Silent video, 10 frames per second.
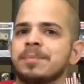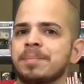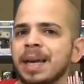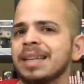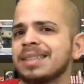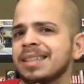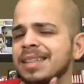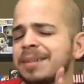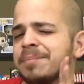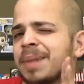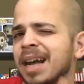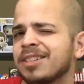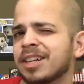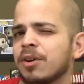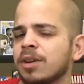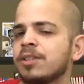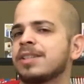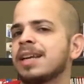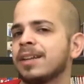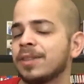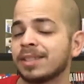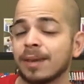Basically, my general understanding of this,